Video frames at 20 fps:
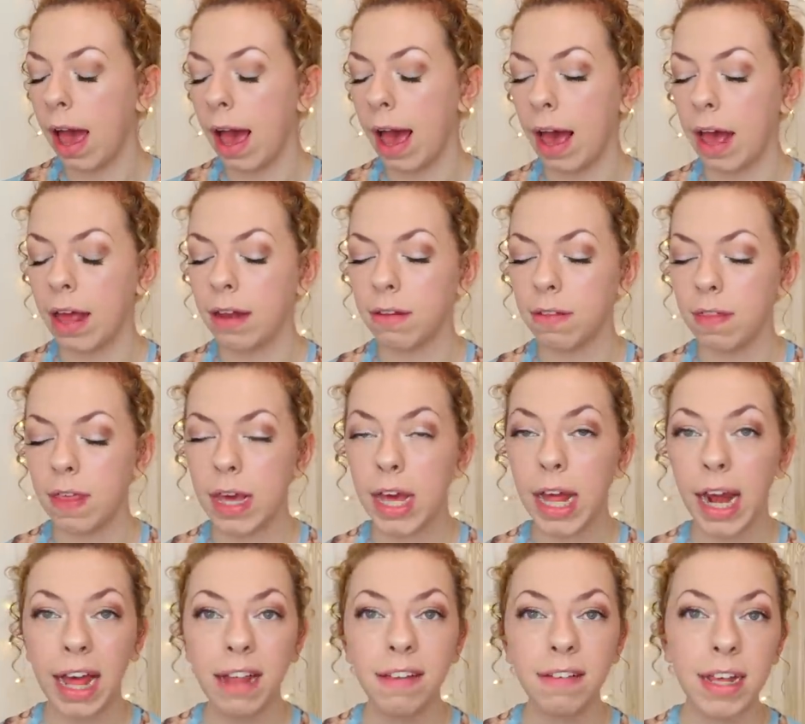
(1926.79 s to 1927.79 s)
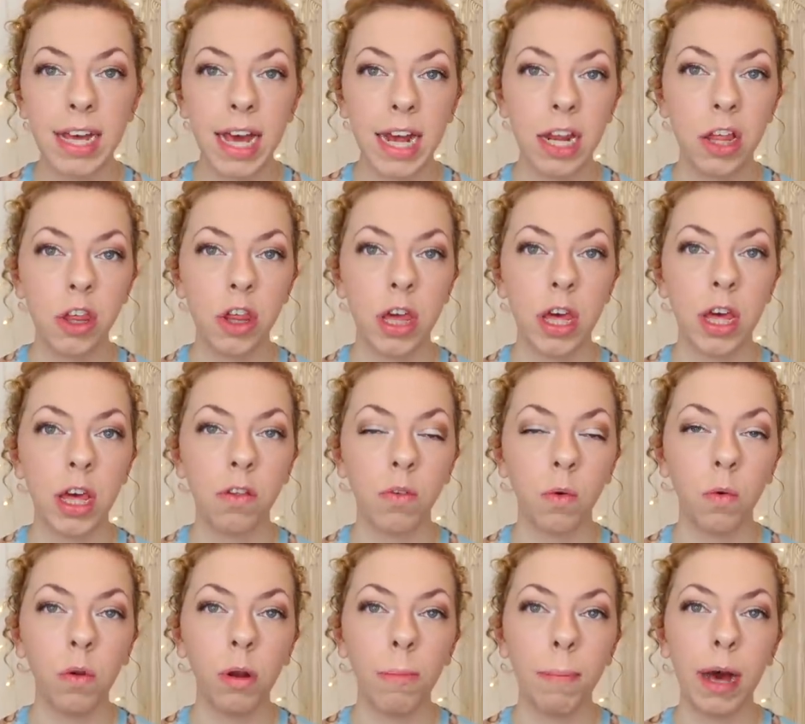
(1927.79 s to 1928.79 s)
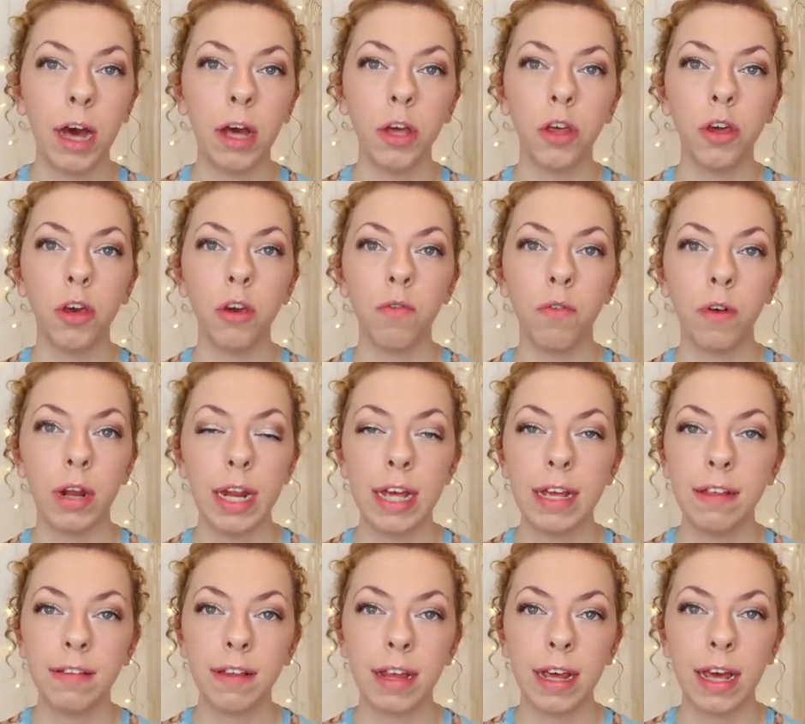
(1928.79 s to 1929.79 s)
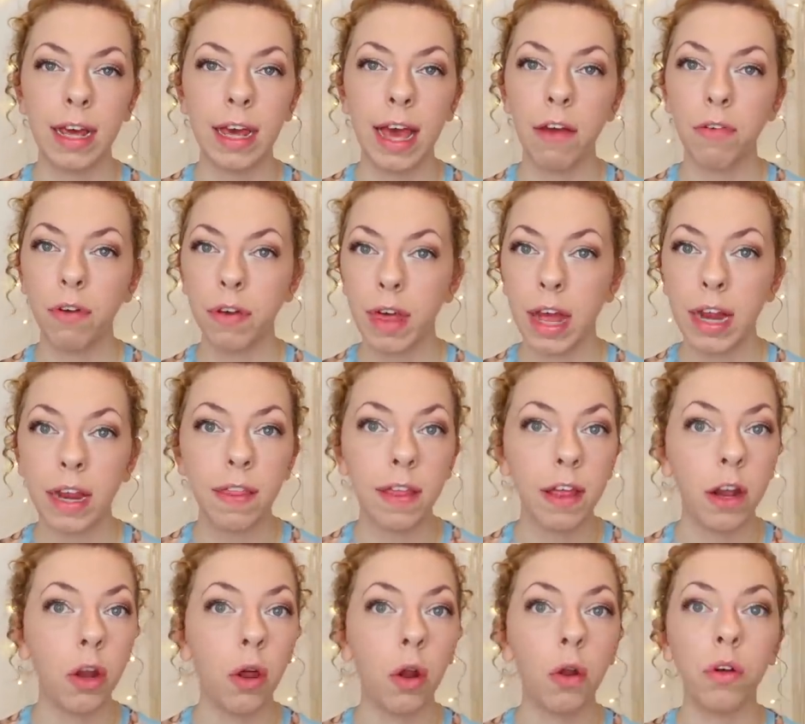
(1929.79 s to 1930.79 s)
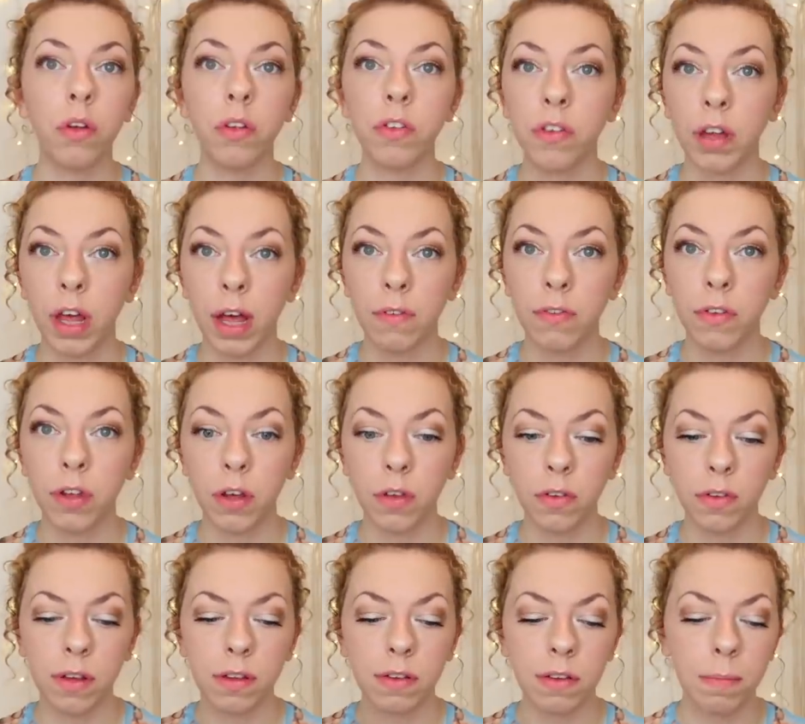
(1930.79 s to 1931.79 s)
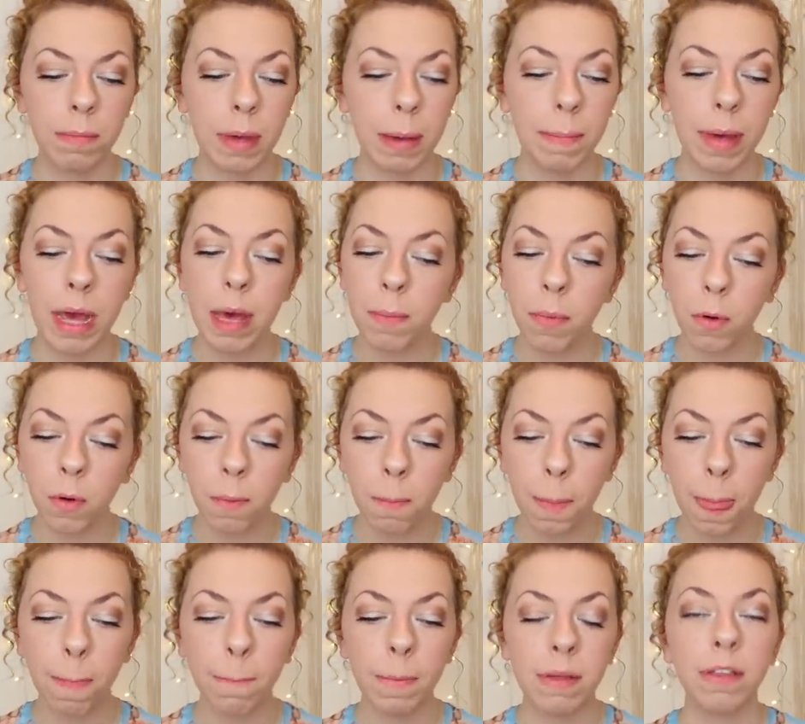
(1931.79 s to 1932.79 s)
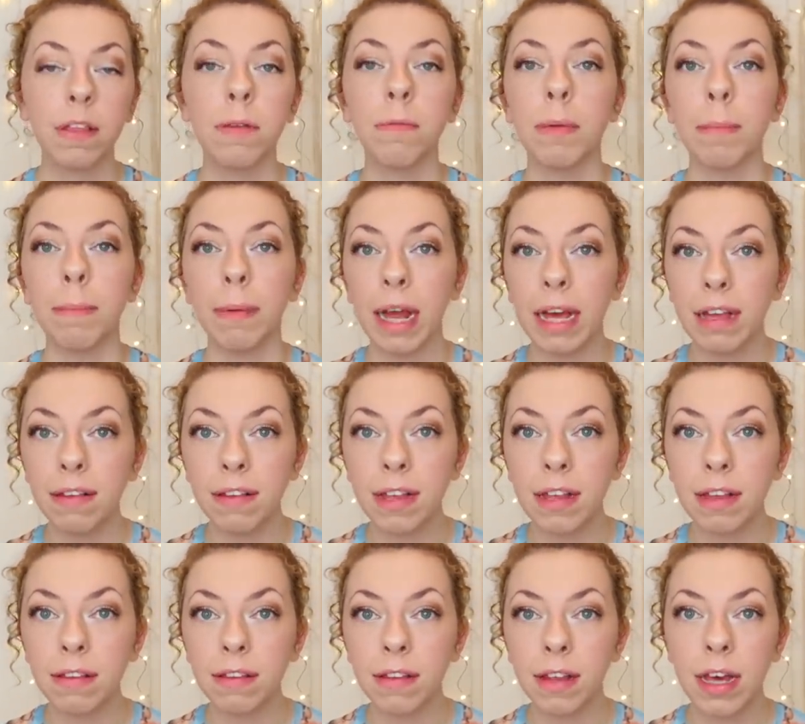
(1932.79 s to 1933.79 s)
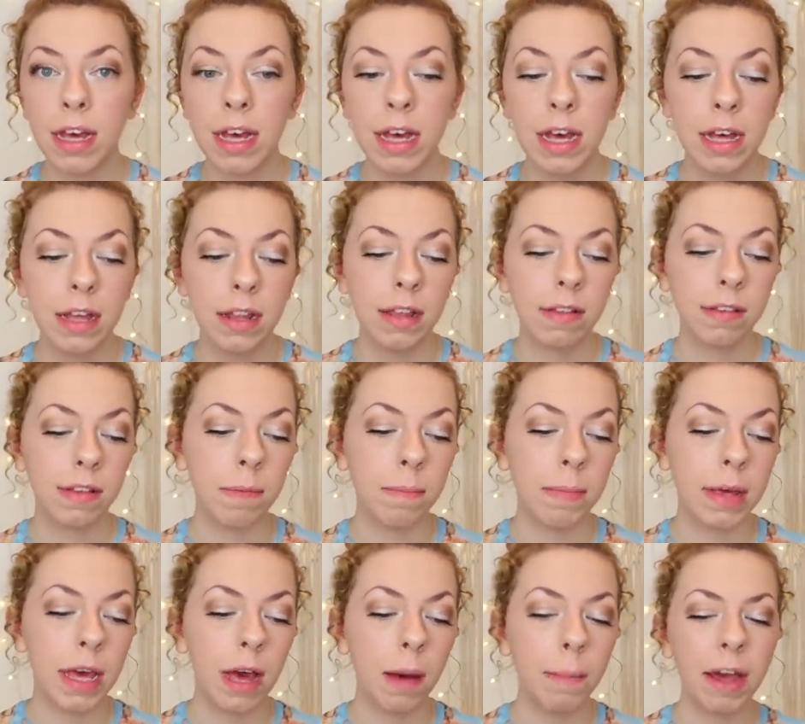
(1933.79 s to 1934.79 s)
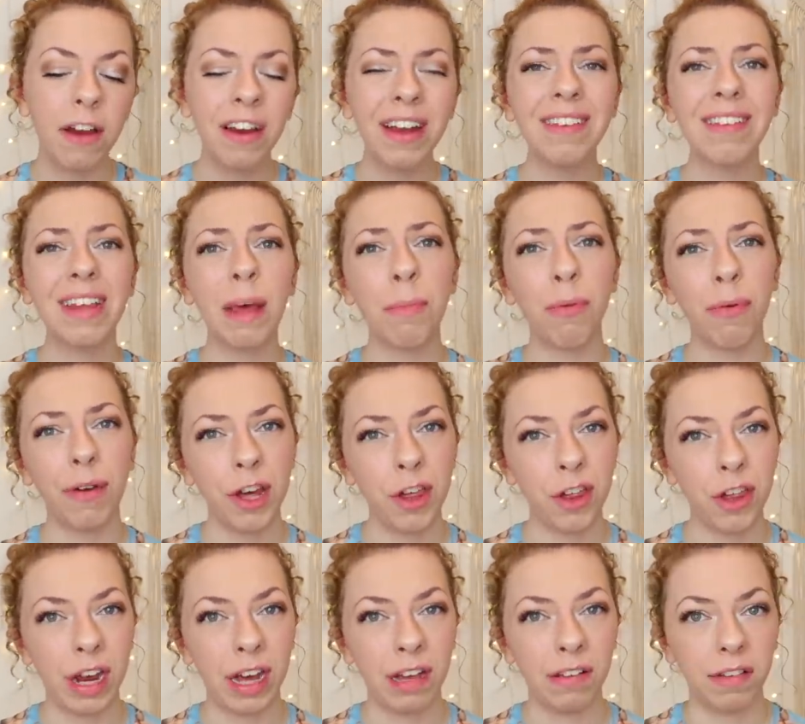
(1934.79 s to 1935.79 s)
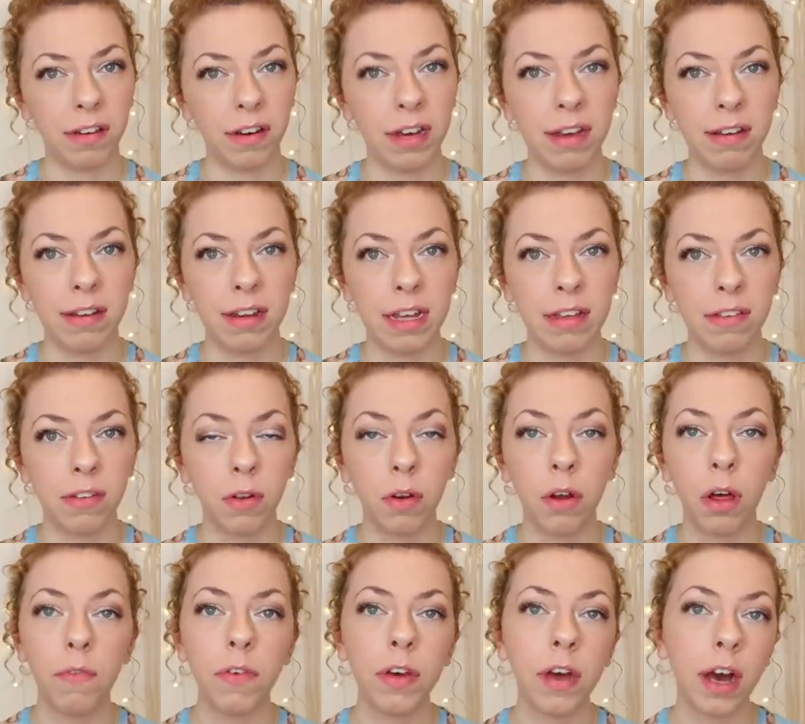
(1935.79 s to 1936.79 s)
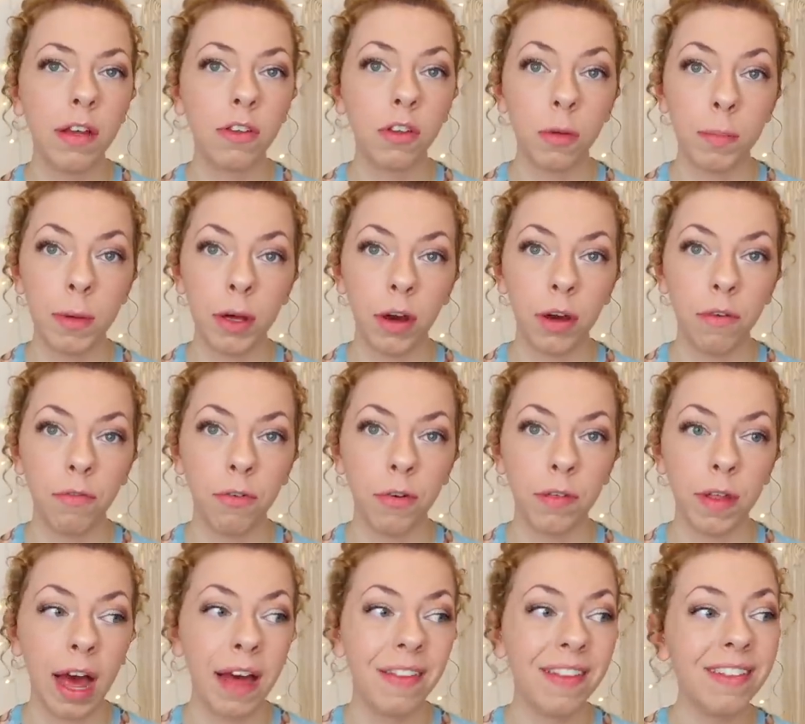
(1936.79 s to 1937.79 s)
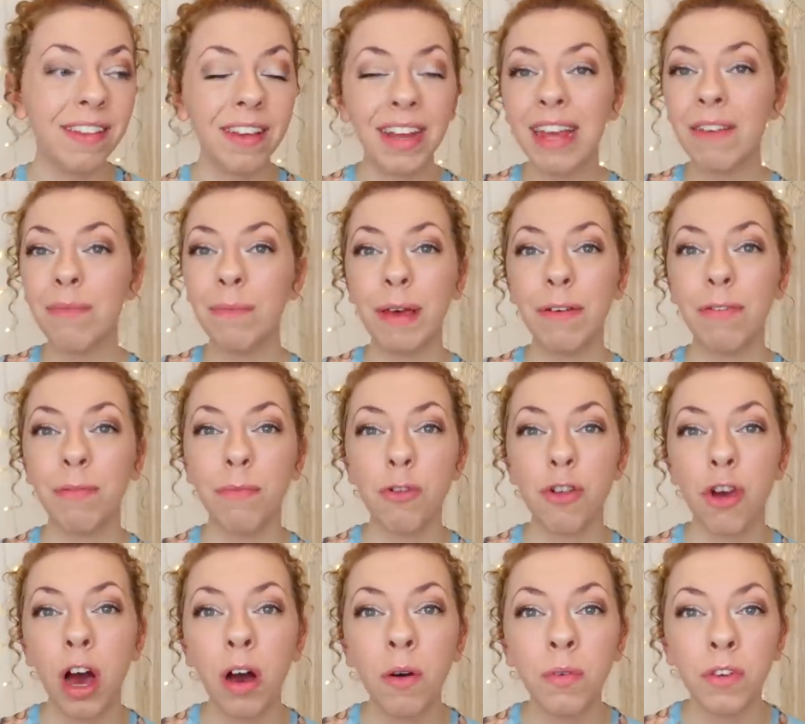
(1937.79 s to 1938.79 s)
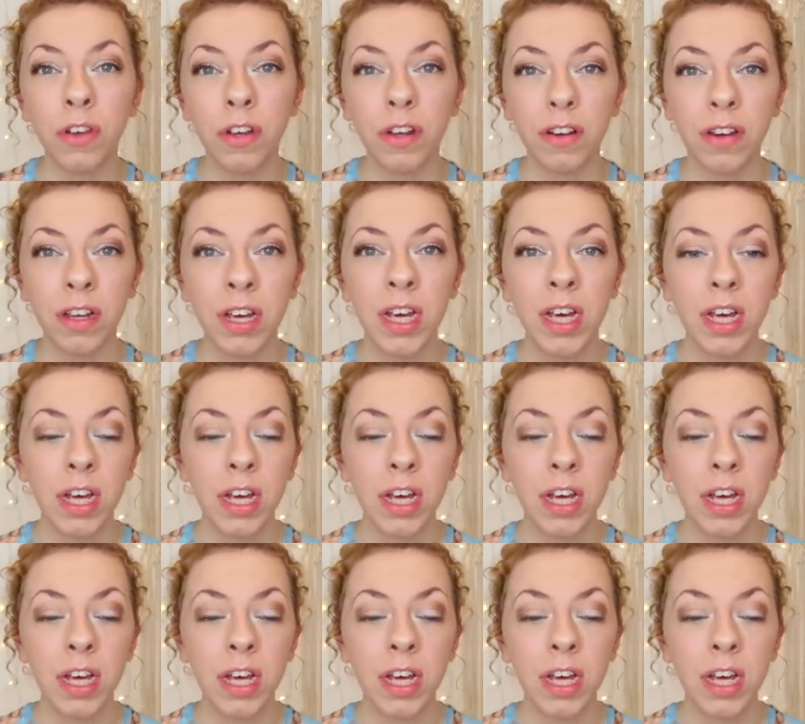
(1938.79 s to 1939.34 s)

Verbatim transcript: And the cleansing energy is all about you releasing every, anything that no longer serves you. So this can be people, this can be places, this can be, I'm hearing separation anxiety. So a lot of you guys could be going through that. This could even be from childhood.